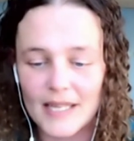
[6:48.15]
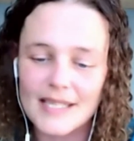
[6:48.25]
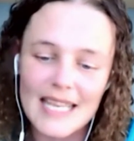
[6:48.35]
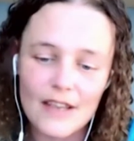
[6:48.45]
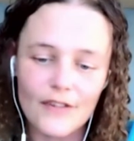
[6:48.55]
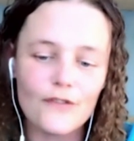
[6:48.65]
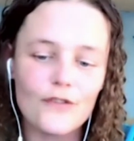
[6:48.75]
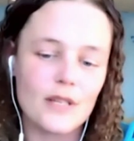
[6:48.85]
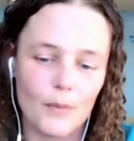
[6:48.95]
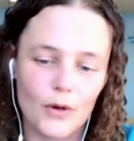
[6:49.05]
Because even
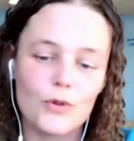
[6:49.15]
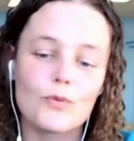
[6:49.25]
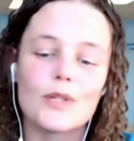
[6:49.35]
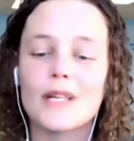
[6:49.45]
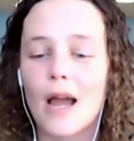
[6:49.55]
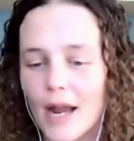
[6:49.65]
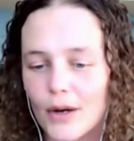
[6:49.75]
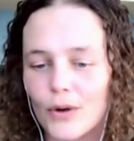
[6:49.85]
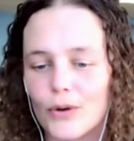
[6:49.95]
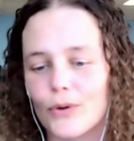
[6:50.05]
for someone who's
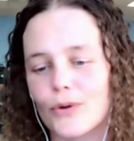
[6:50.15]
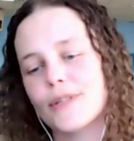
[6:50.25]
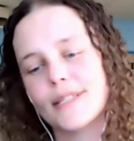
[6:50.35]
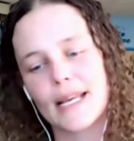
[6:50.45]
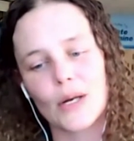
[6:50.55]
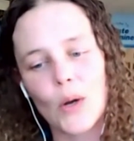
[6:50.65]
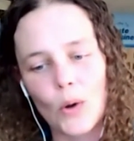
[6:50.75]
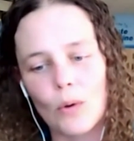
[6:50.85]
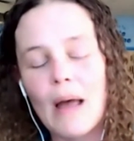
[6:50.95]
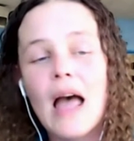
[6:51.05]
retired or stay at
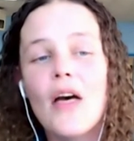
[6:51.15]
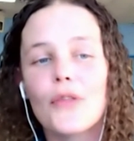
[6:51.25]
home,